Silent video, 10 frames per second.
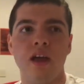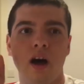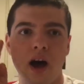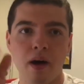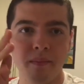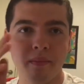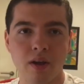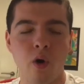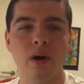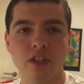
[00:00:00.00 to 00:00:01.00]
I'm
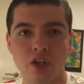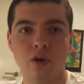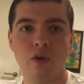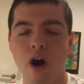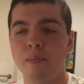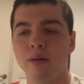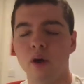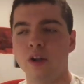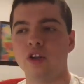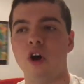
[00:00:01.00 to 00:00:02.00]
going to upload
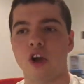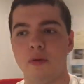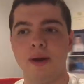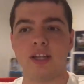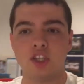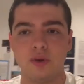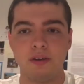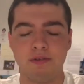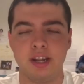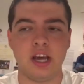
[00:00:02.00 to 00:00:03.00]
a documentary
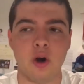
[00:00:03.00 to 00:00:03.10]
video.